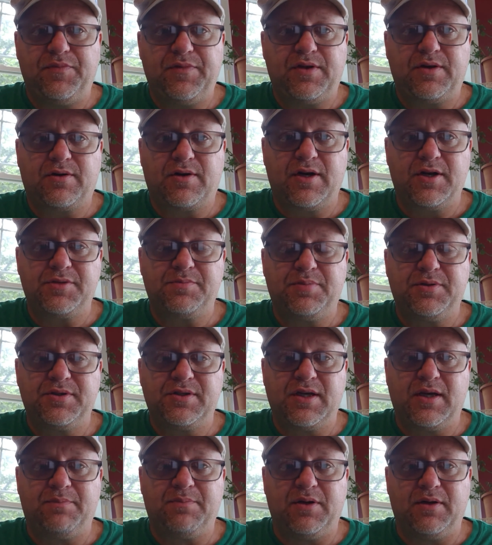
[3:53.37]
Crush puts
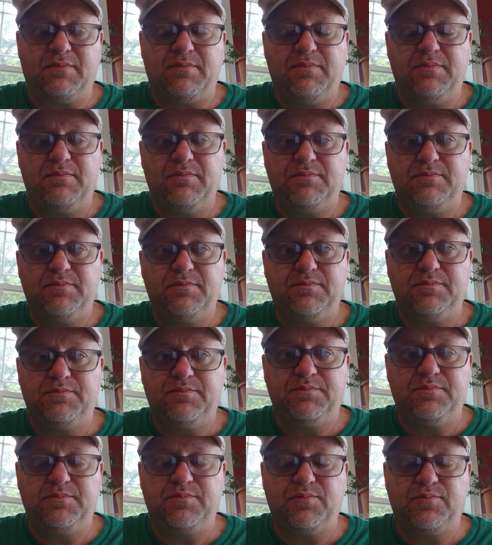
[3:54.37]
up a
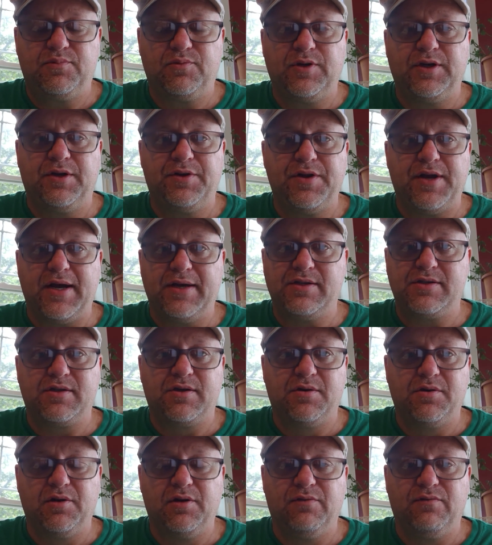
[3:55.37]
real nice
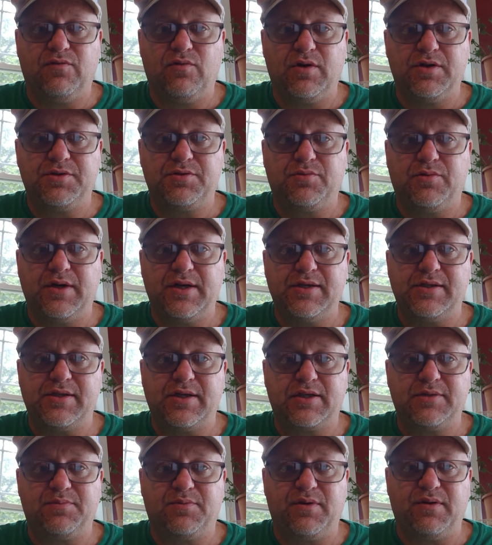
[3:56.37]
total of
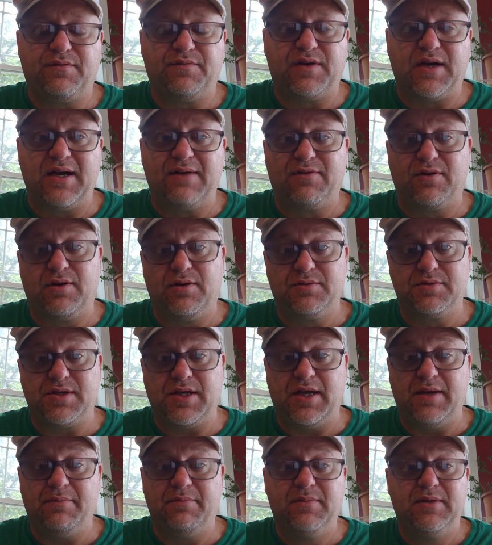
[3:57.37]
126.5. Our whole
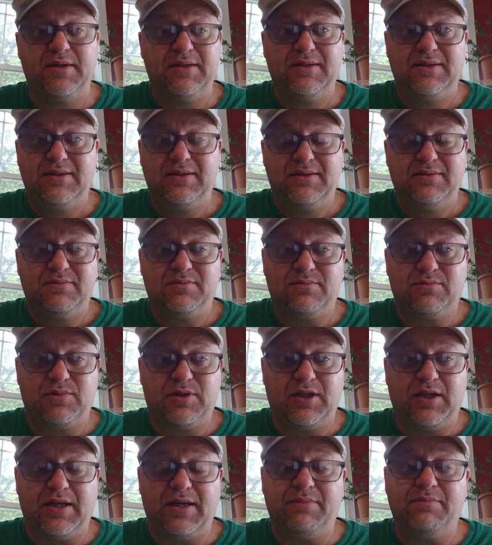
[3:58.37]
team
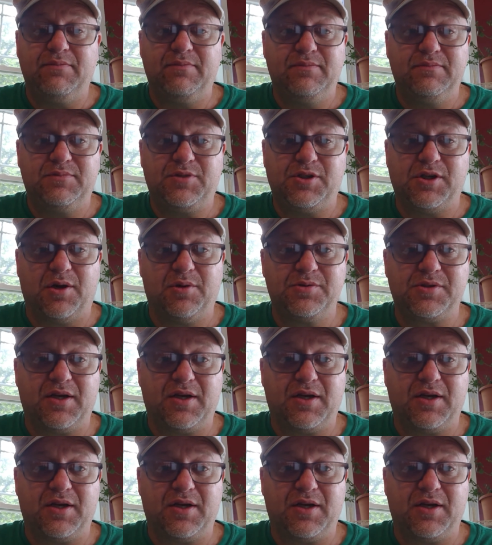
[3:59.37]
really shows